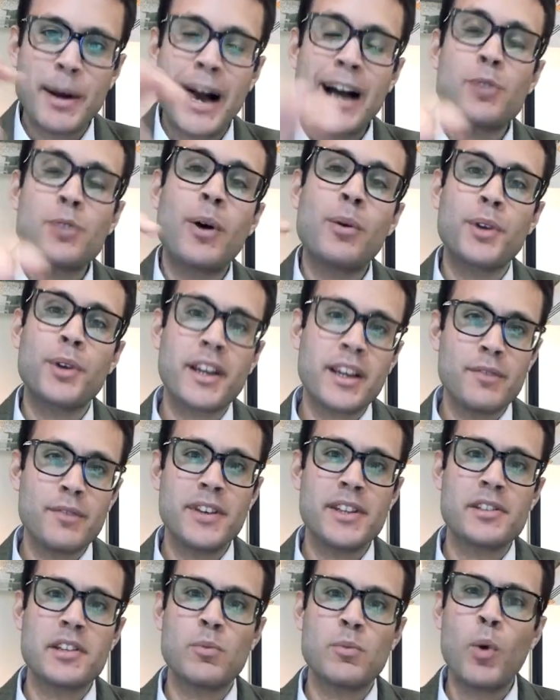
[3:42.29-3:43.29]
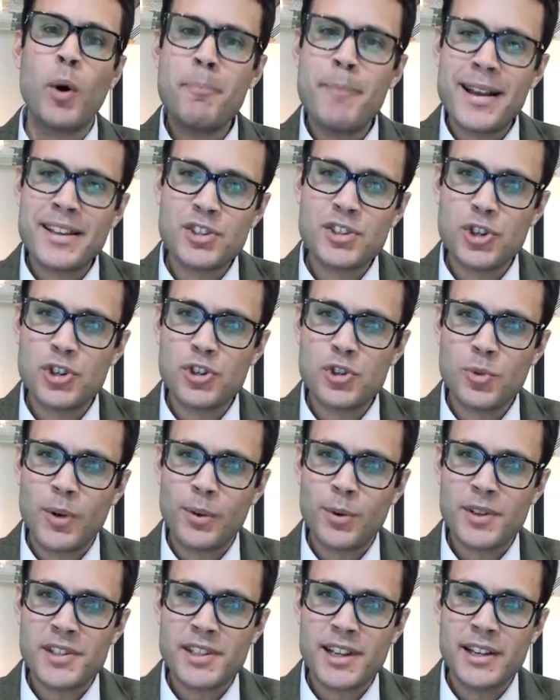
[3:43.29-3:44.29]
How do I want to convince them? What messages do I
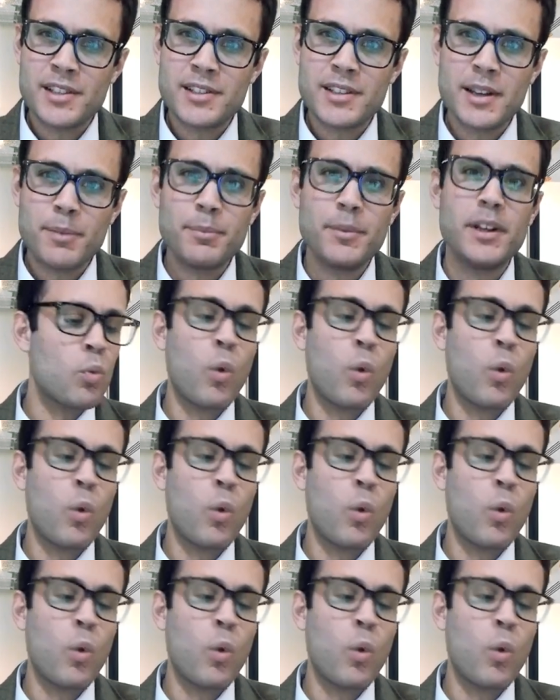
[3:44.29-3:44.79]
want to say to them?